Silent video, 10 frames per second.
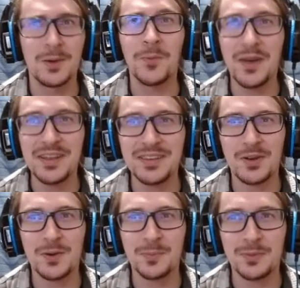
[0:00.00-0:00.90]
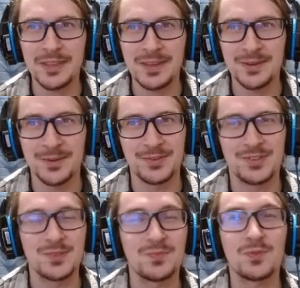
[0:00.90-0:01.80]
What are
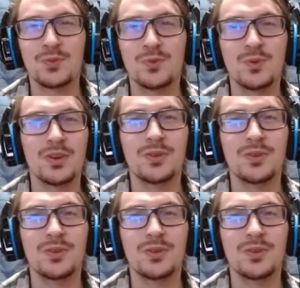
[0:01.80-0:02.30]
players? Who are